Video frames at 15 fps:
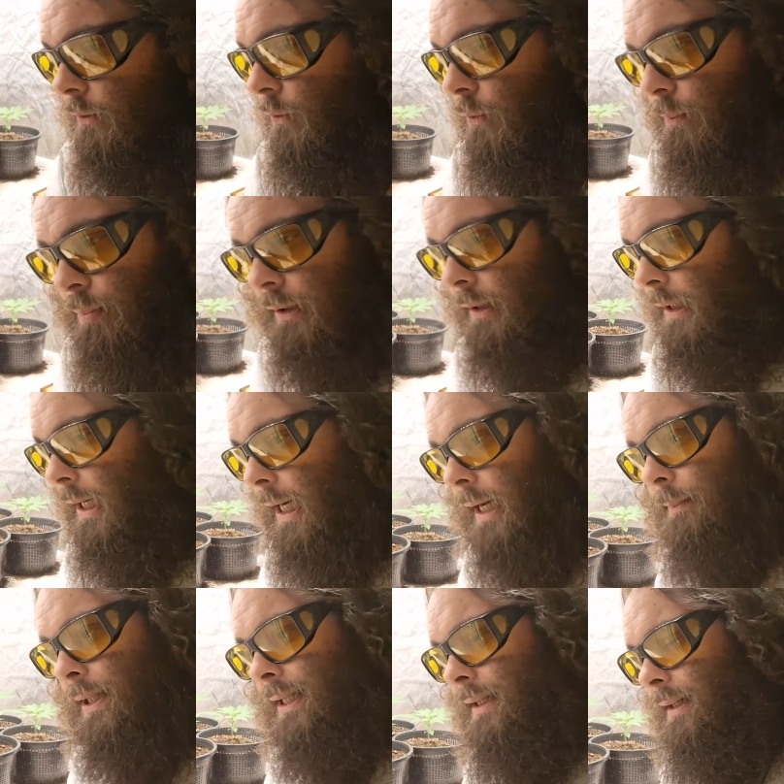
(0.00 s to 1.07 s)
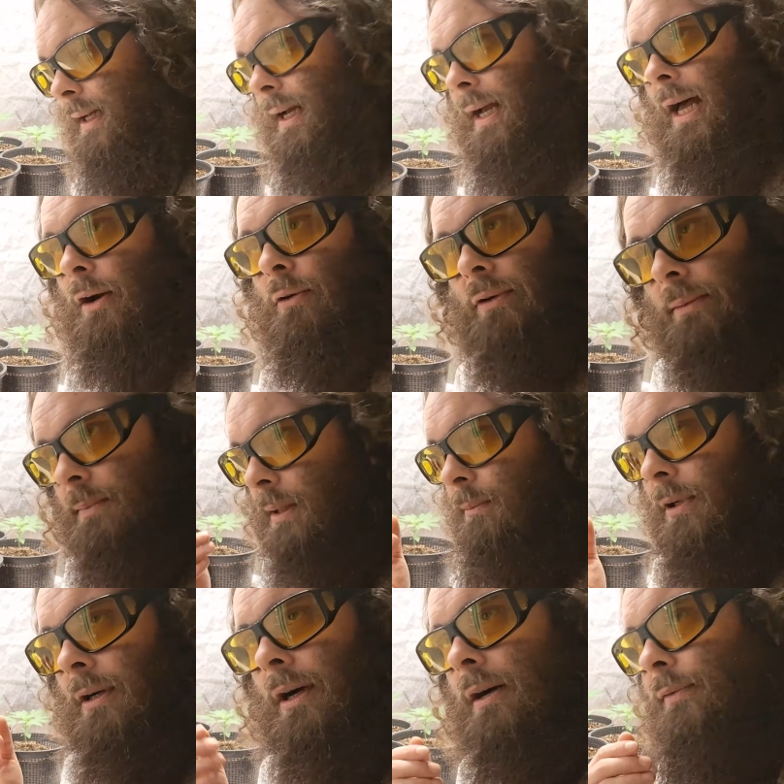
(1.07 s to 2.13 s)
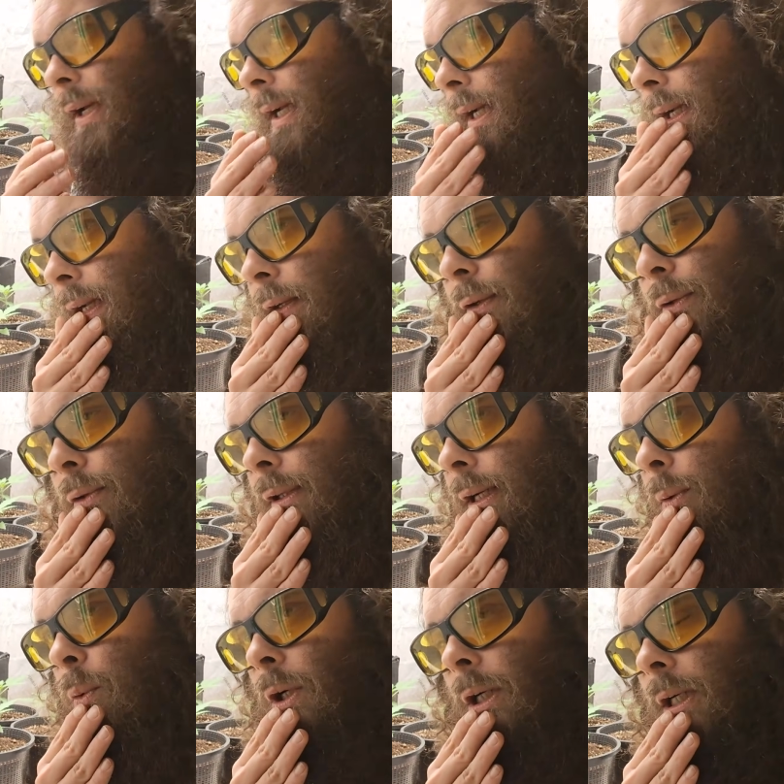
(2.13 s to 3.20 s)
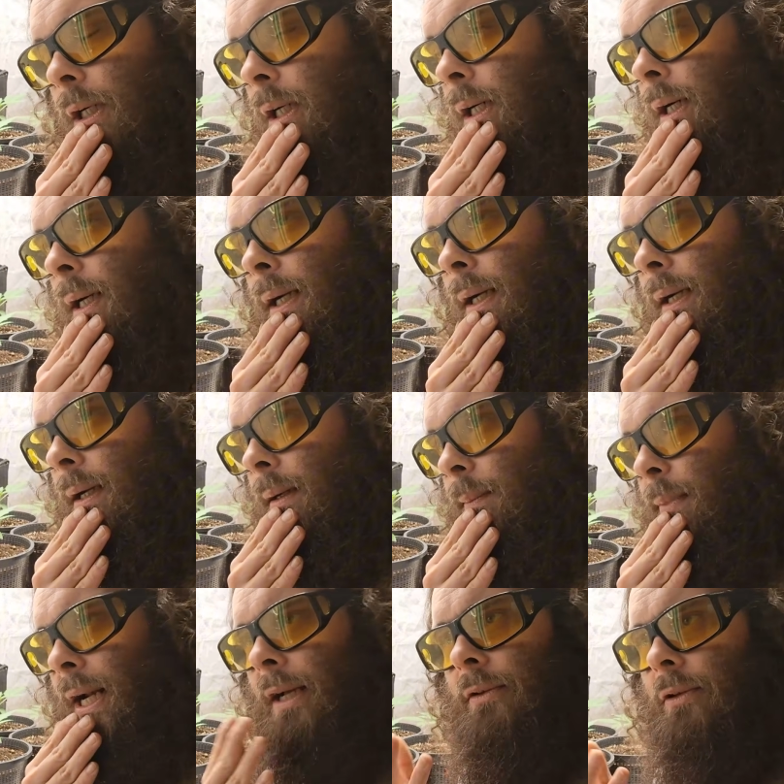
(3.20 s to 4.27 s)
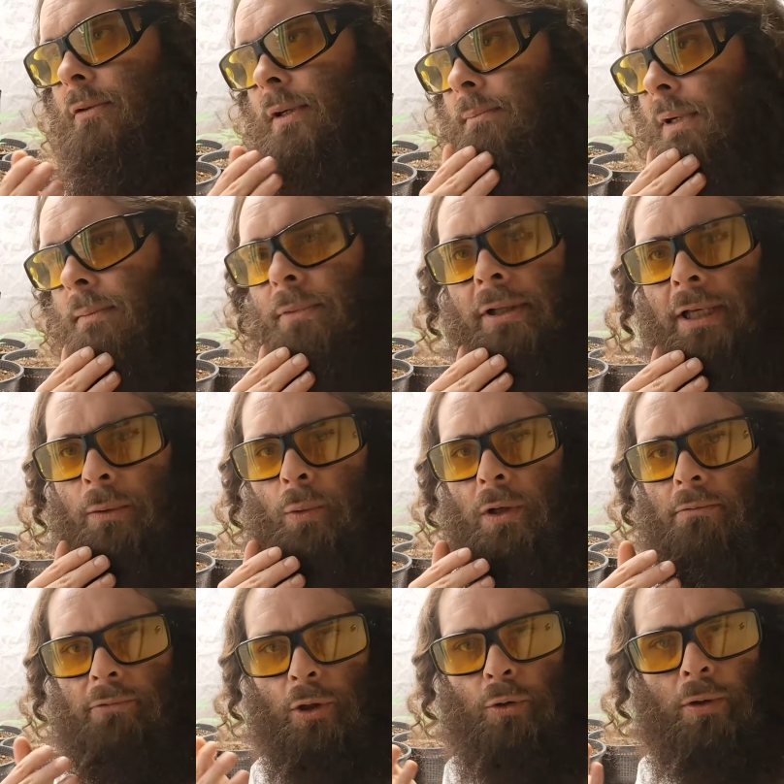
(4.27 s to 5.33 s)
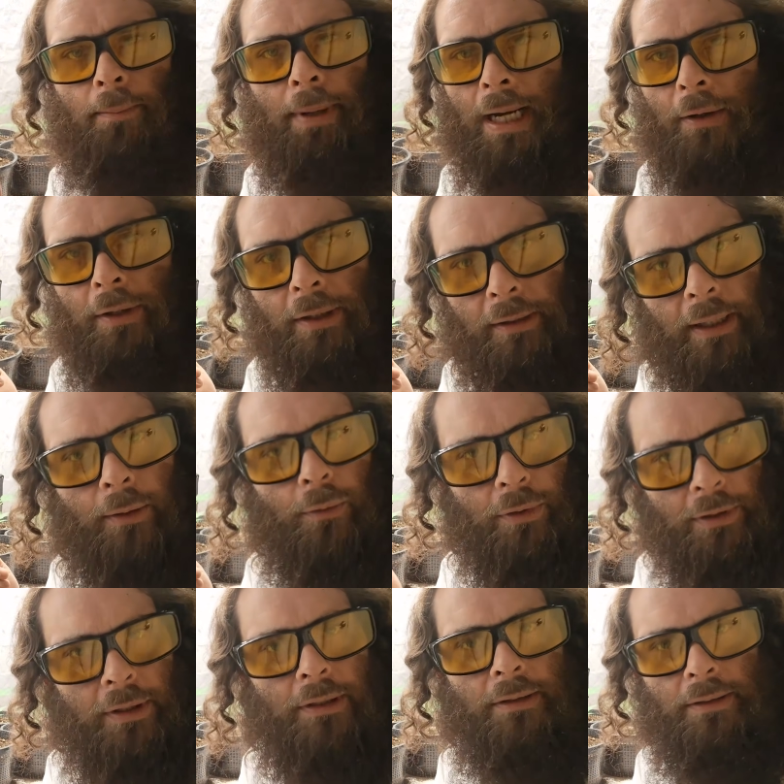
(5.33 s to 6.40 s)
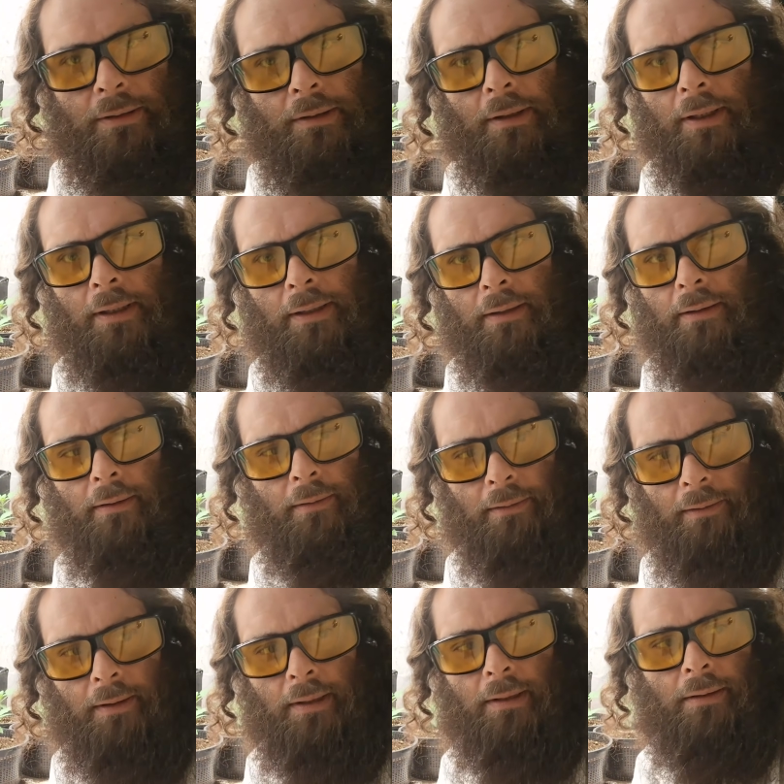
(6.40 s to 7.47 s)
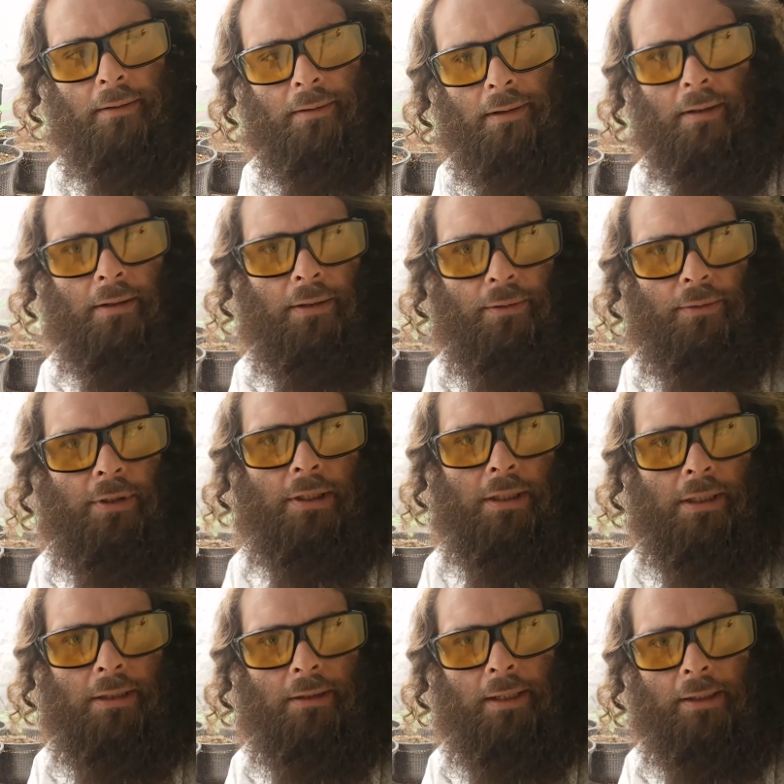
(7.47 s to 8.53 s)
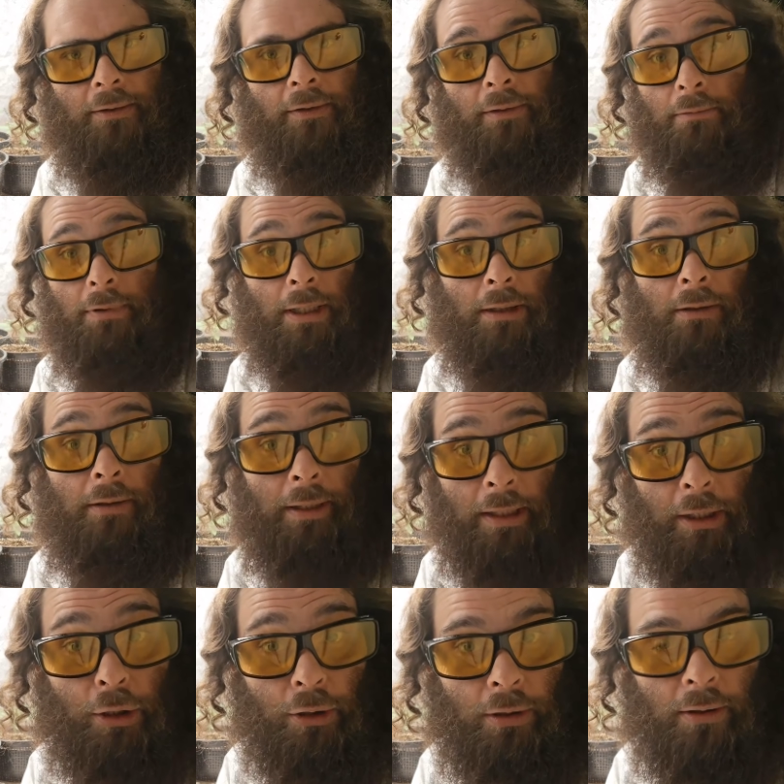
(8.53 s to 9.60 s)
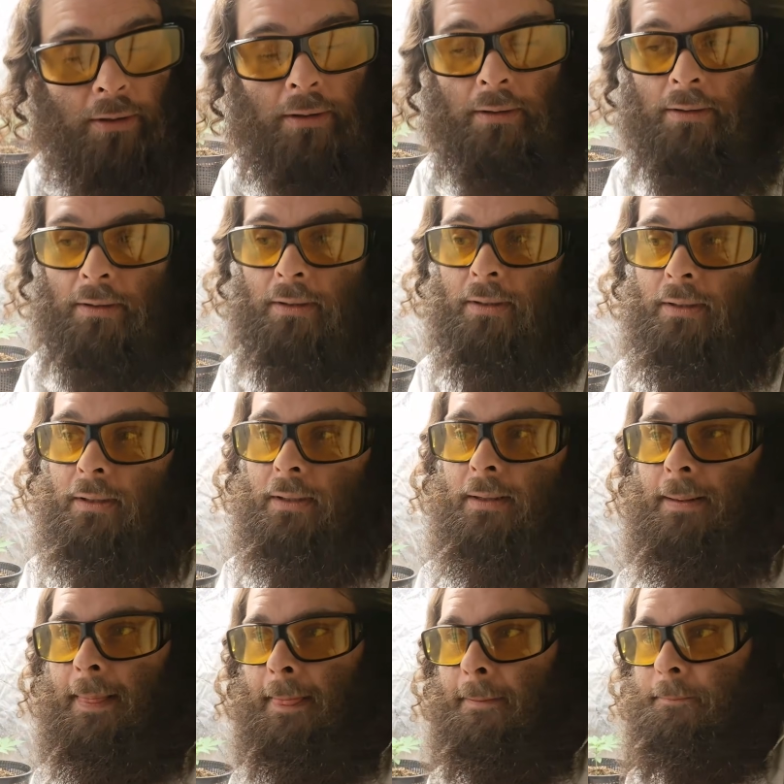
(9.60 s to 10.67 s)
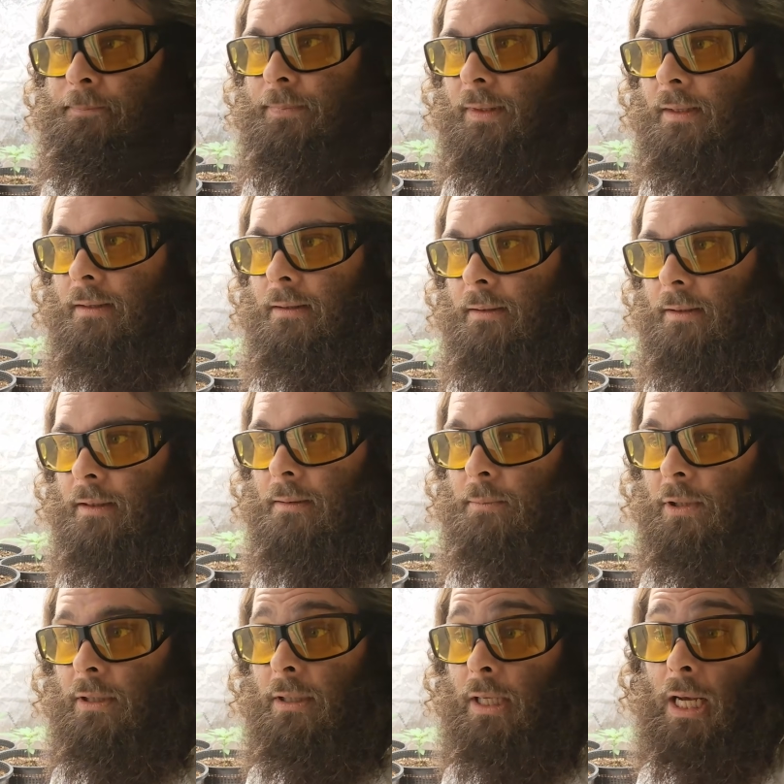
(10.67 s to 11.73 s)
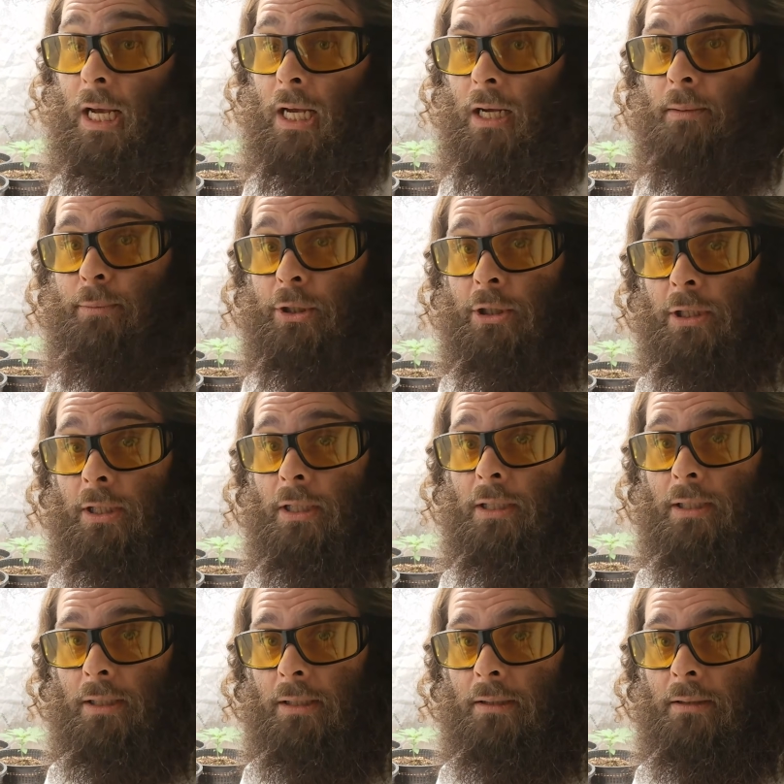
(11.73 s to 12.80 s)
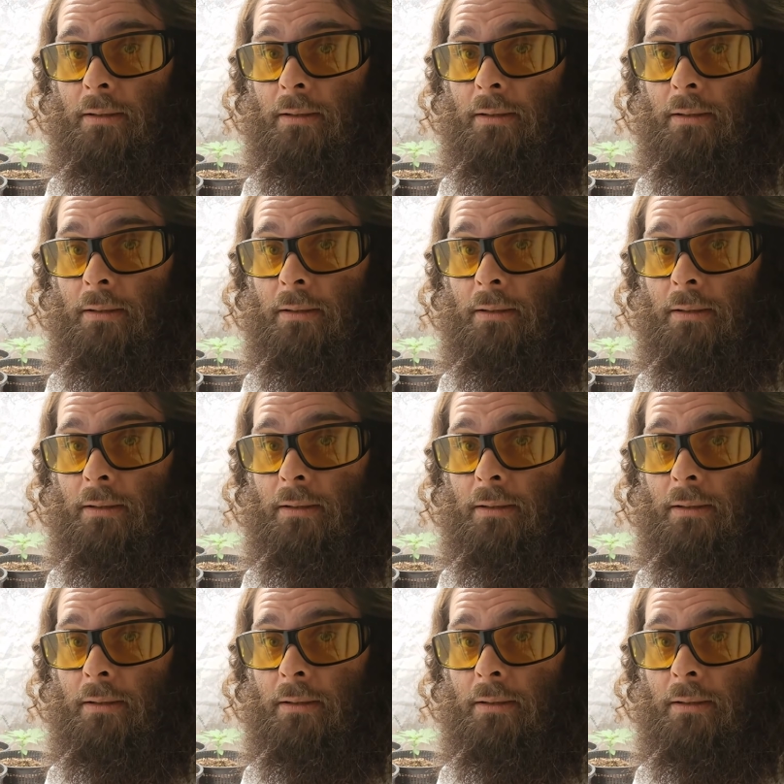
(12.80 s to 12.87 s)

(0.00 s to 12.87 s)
who put the comment, I don't remember offhand who they were, but I do remember they weren't rude about it. They were just like, are you sure that's the real deal? And I'm like, yeah, I'm sure.